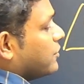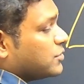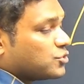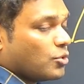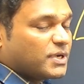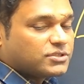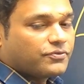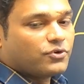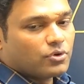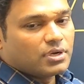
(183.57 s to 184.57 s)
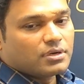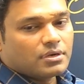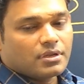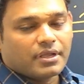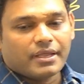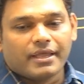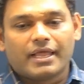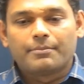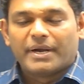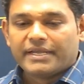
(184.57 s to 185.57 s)
use so much of coal and
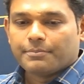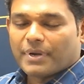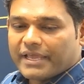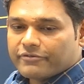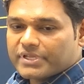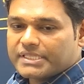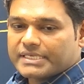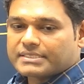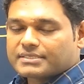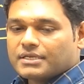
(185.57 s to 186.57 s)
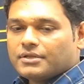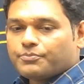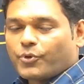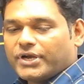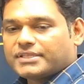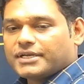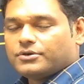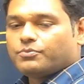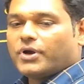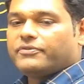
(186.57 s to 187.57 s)
multiply with this 0.3 to
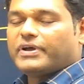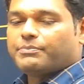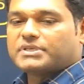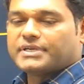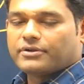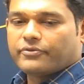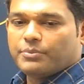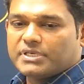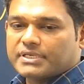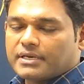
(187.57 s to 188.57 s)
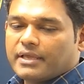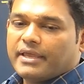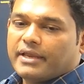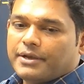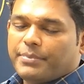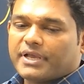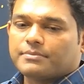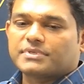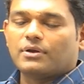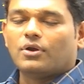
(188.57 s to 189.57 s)
0.5% of emission, it becomes
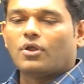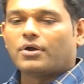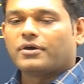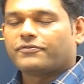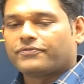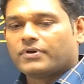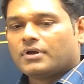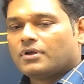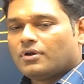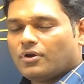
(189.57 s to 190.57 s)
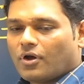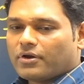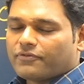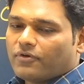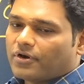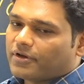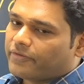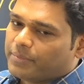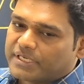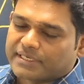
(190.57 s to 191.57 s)
a lot of
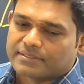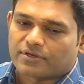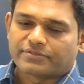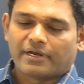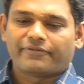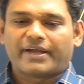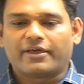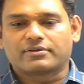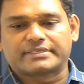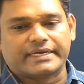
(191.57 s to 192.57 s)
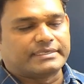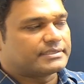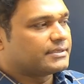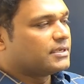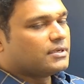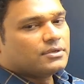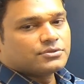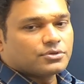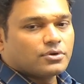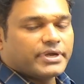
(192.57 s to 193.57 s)
emissions of sulfur dioxides.
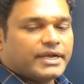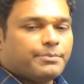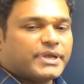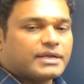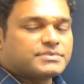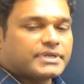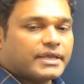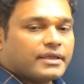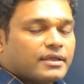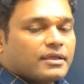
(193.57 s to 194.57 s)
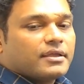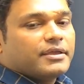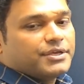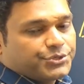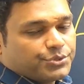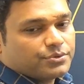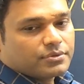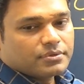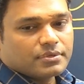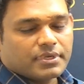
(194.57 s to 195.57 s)
So it becomes a issue
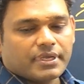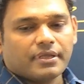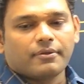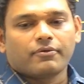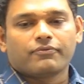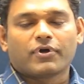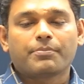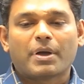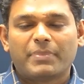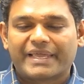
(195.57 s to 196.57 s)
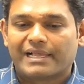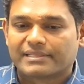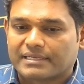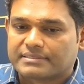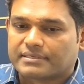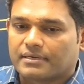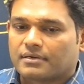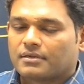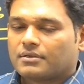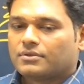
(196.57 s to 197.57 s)
for a public health concern.
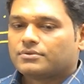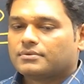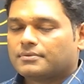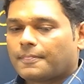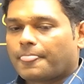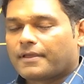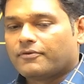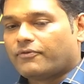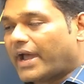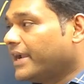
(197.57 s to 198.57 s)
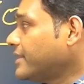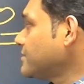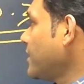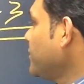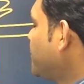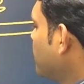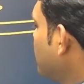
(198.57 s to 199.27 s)
Why it is an issue?